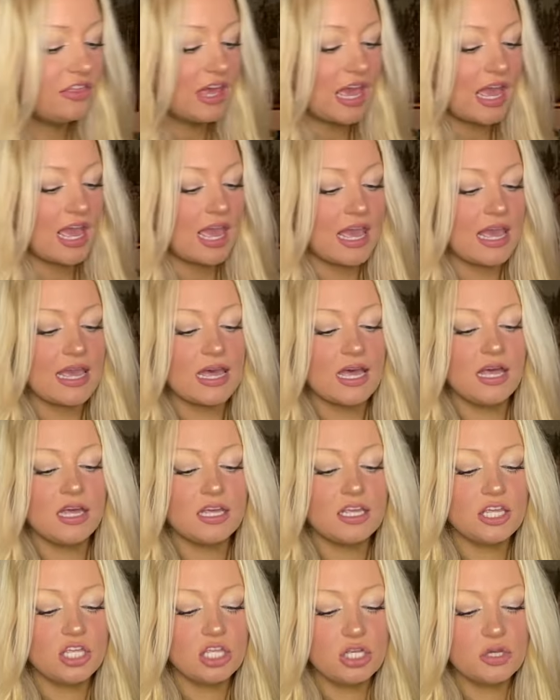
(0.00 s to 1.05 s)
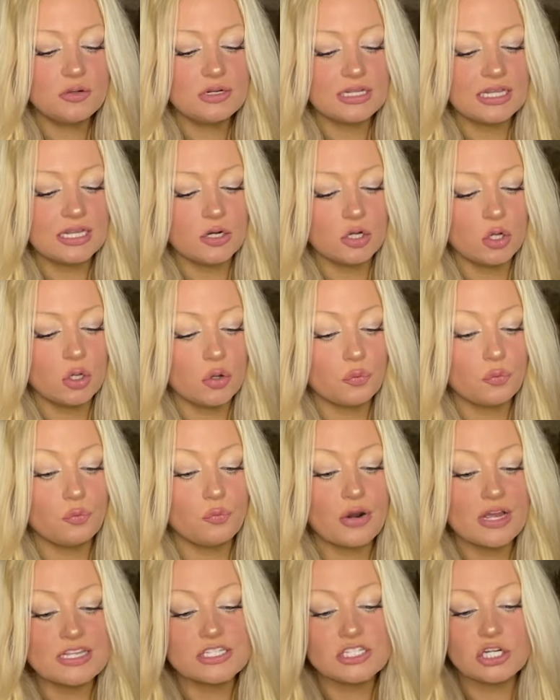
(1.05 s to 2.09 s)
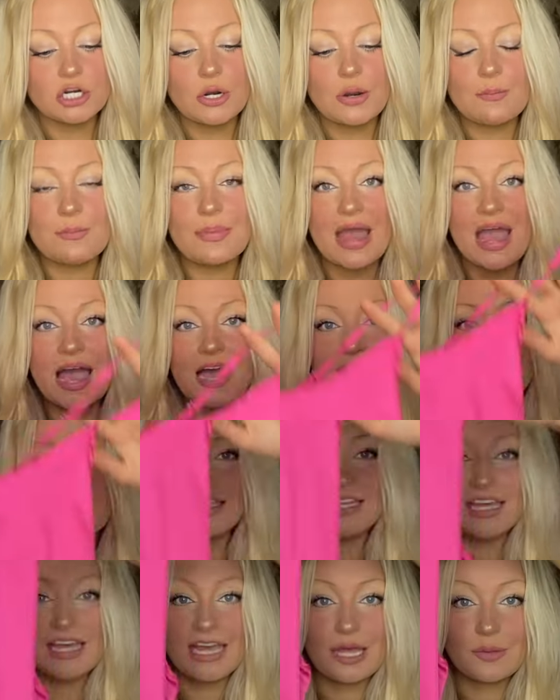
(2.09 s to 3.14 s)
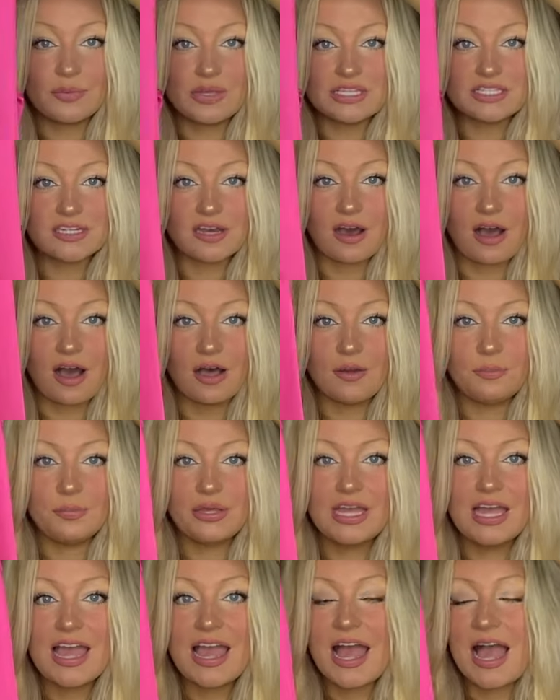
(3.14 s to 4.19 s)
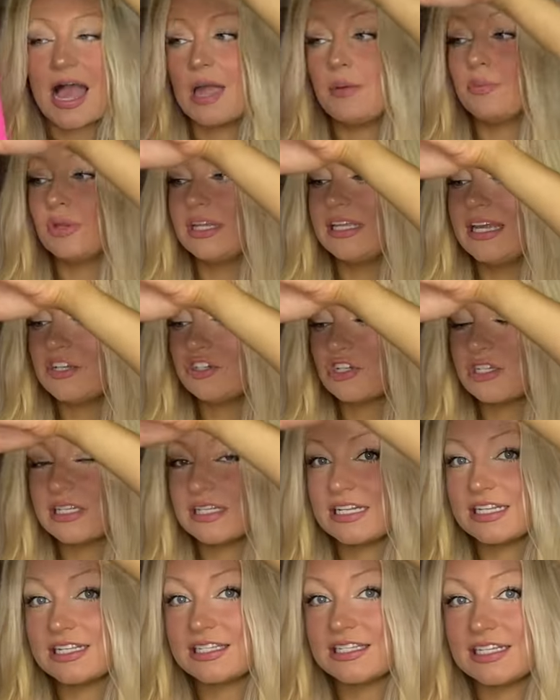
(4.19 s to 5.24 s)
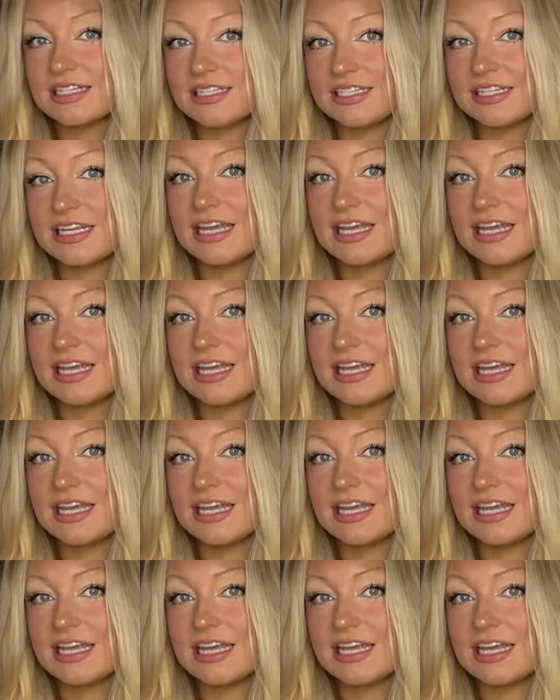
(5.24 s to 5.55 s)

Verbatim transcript: a cute little racer back cami top. I'm really interested to see